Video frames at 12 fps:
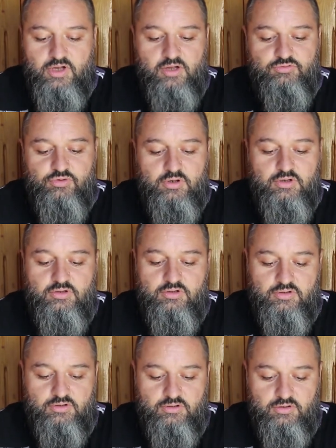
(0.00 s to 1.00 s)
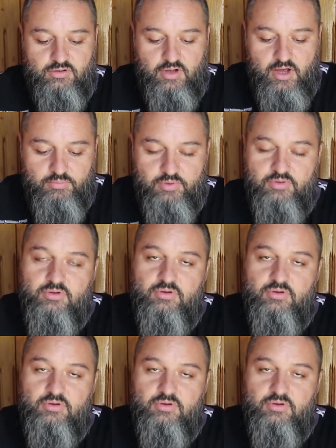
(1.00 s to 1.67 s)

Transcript: Android app.